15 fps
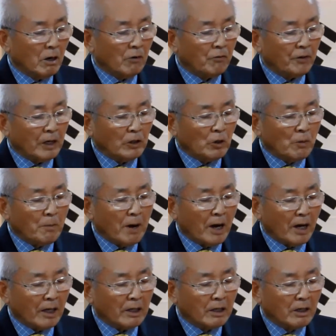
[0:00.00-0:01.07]
A friend of
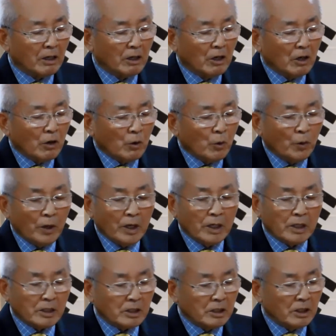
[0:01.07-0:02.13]
mine who
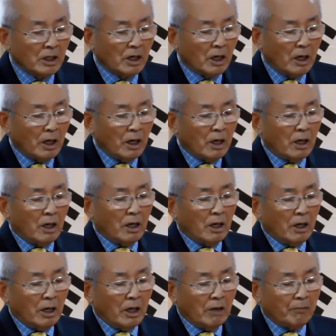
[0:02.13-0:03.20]
is
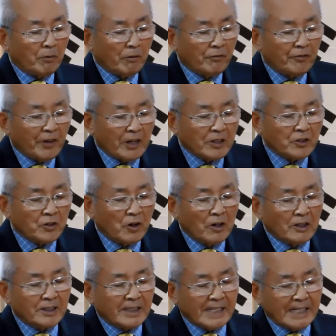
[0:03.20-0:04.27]
a
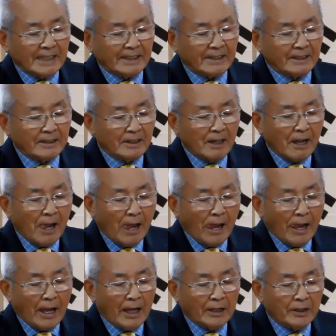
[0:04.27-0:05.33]
professional singer
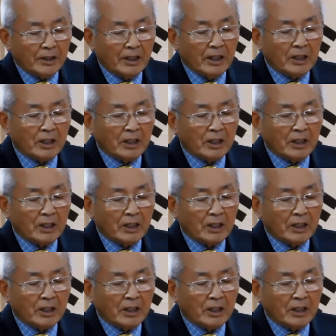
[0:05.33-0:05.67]
and